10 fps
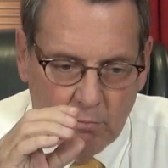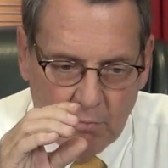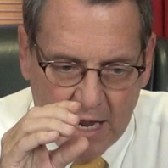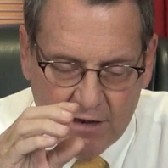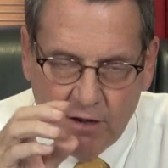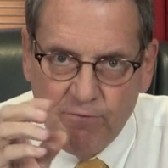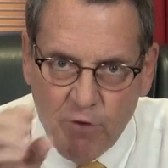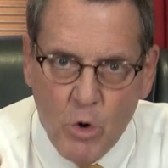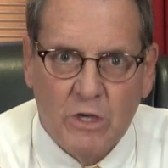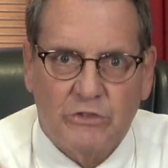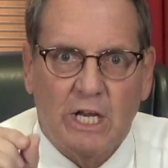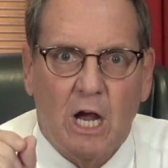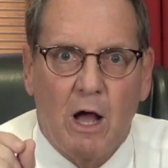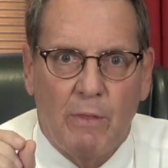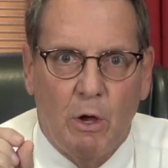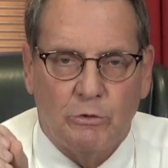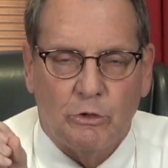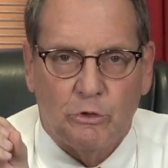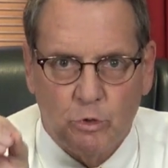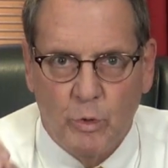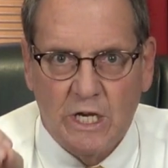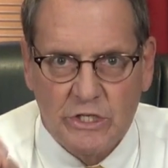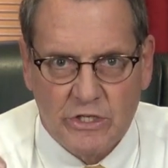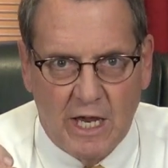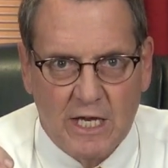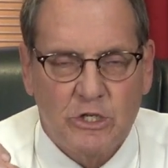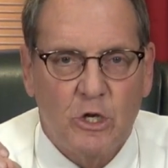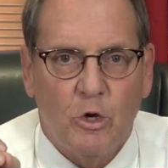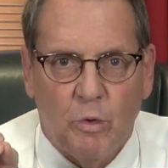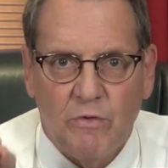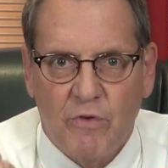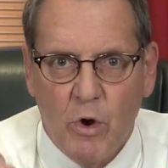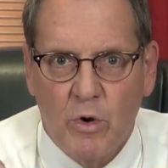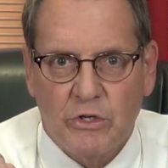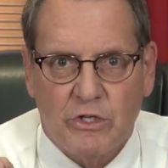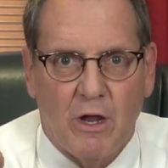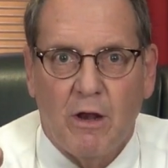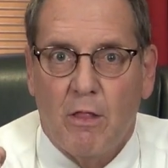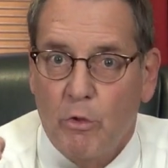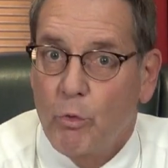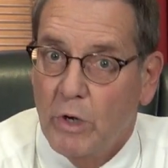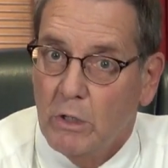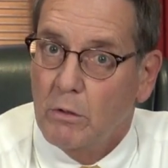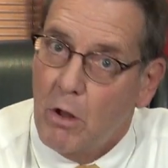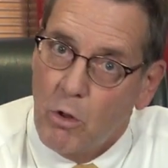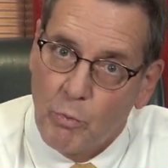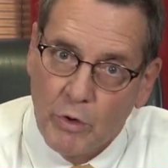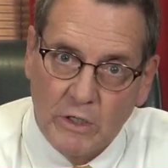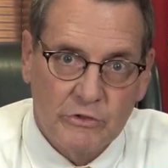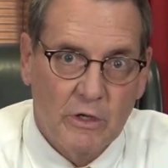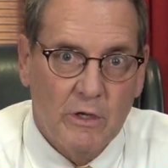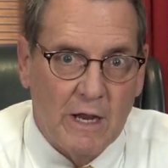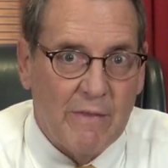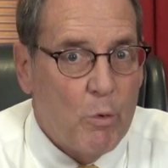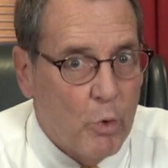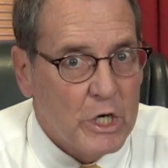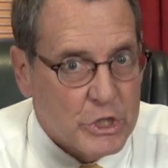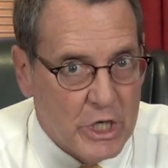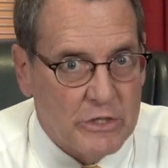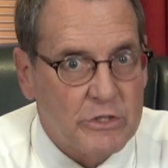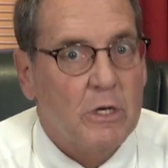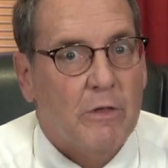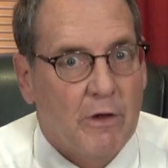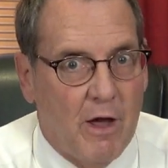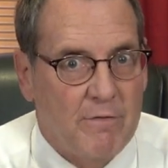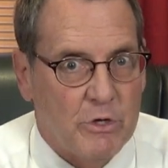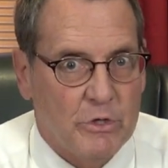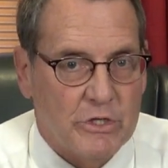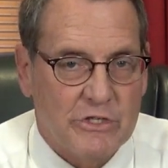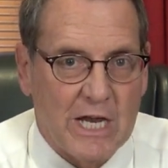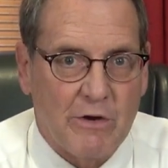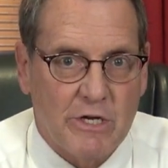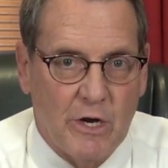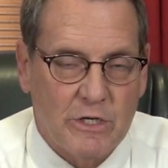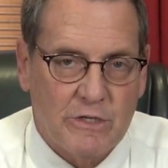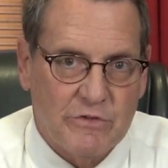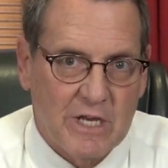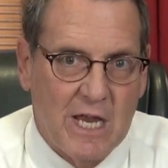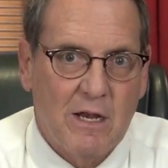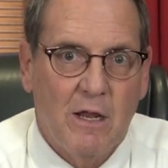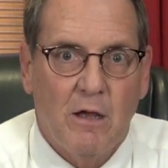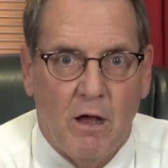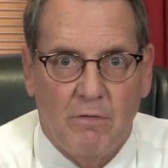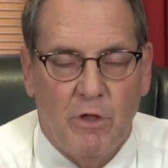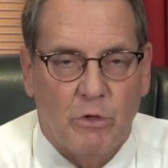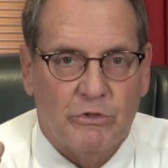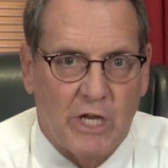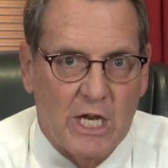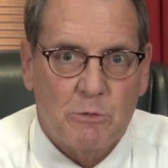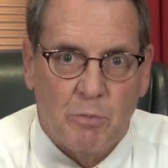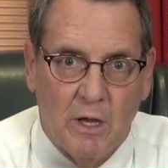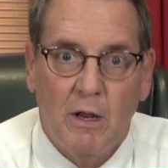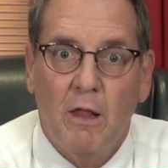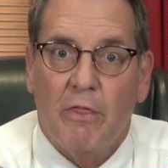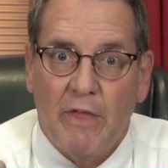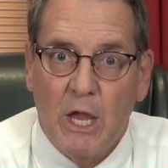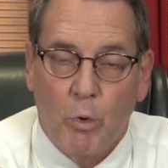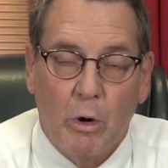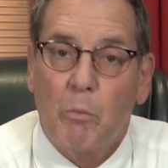by focusing on those swing states, we focused on the real culprits. And they weren't just the governors and secretaries of state of those states, but they were